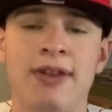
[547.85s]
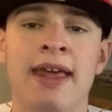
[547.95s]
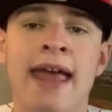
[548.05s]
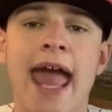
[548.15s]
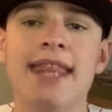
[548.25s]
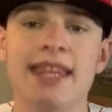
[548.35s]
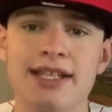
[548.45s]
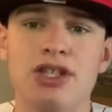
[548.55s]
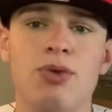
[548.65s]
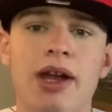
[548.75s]
And
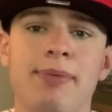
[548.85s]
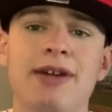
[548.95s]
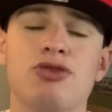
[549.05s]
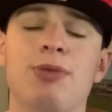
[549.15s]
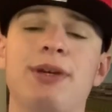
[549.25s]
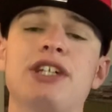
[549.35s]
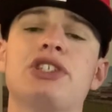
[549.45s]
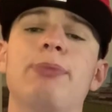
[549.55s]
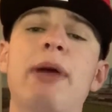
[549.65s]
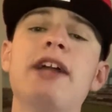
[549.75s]
this is why the Braves won, because
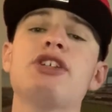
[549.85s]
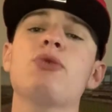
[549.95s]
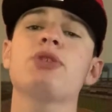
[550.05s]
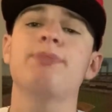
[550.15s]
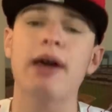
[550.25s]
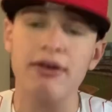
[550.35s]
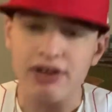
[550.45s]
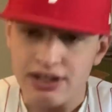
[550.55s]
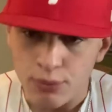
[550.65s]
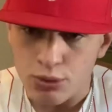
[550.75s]
their pitching was better
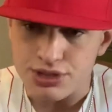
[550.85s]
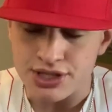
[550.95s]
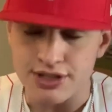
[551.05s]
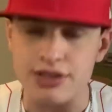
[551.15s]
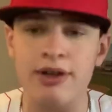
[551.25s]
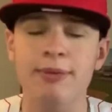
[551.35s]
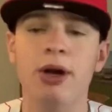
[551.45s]
in the World Series, right?